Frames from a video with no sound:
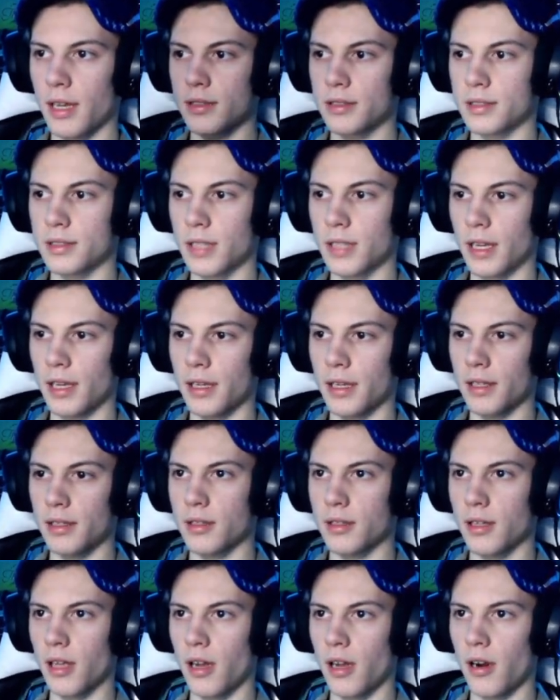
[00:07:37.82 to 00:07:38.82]
sign.
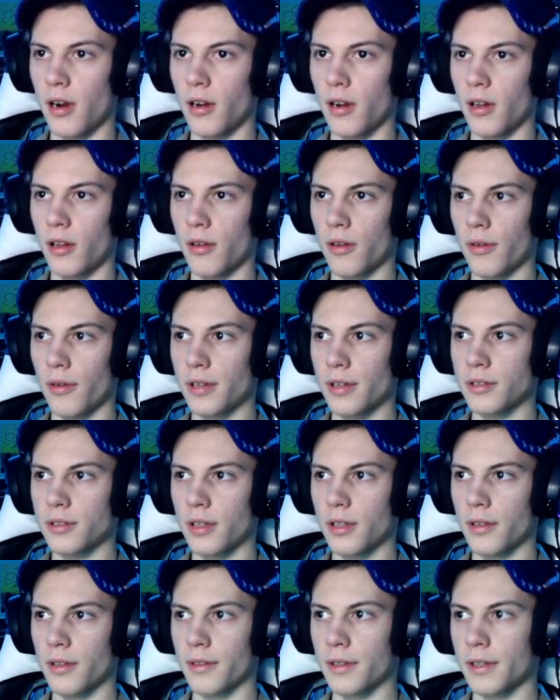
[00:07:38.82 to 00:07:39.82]
All right,
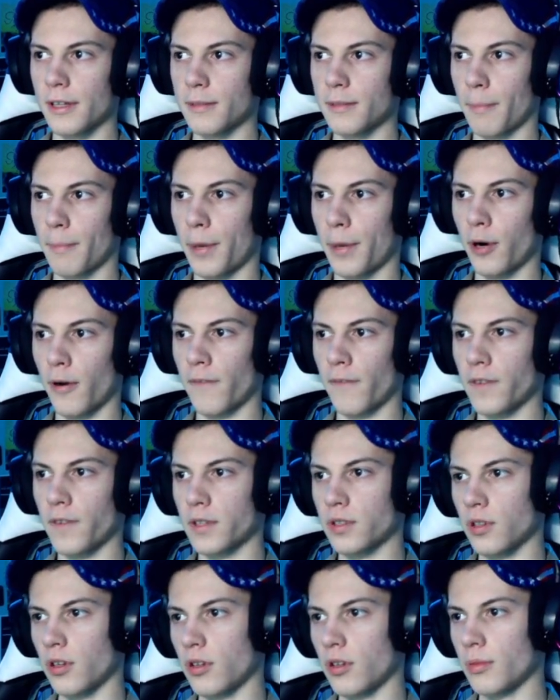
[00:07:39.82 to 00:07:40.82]
I think that's perfect
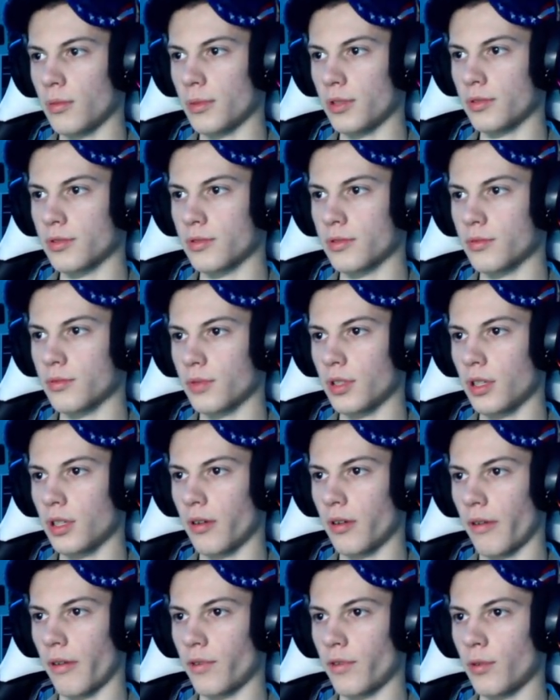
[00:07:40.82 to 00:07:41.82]
almost. We need
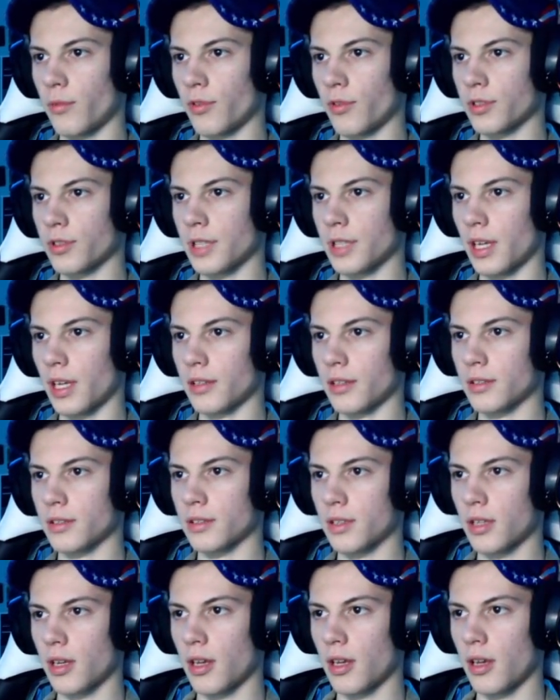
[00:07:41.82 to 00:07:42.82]
a few more signs
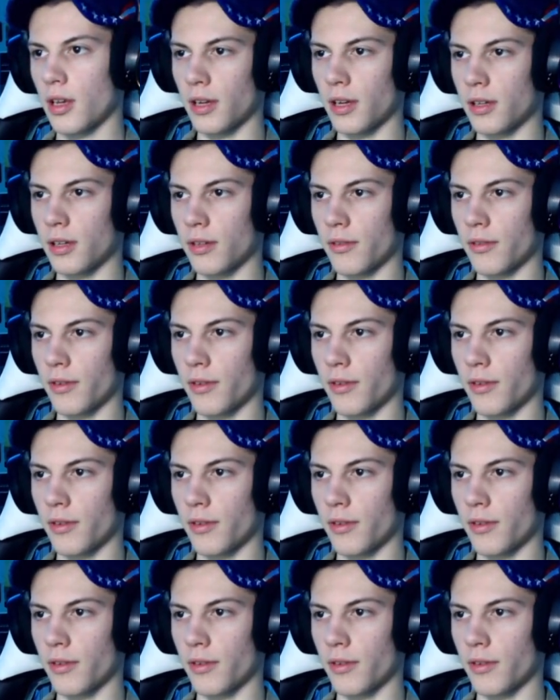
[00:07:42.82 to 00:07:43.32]
from the right